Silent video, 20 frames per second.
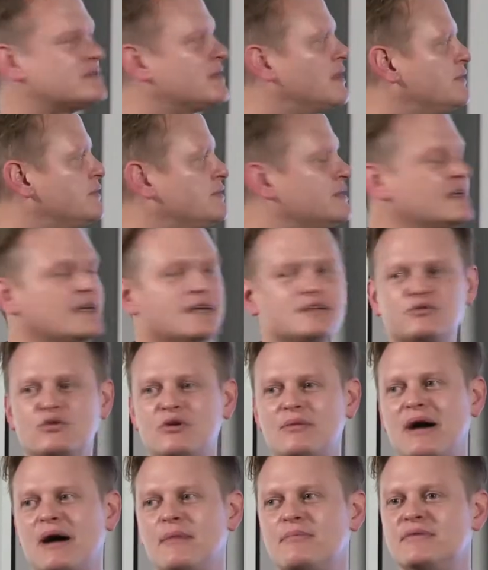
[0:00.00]
So it's
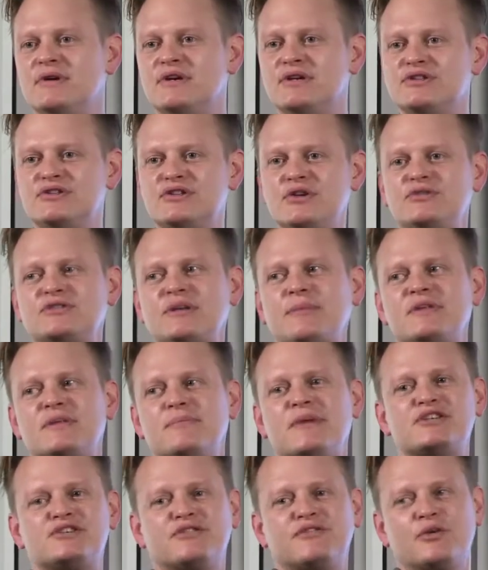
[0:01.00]
all about do something
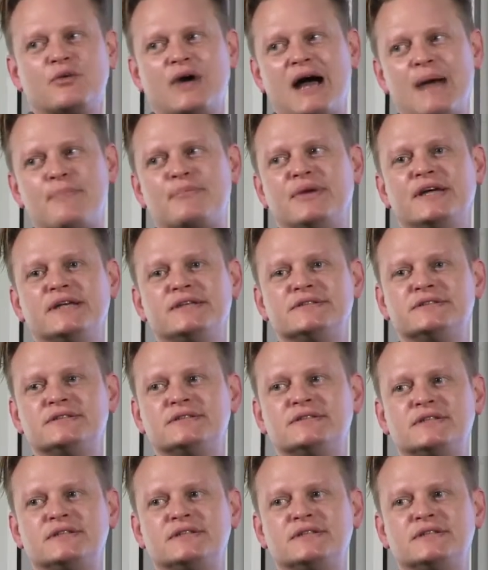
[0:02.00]
that makes you feel happy,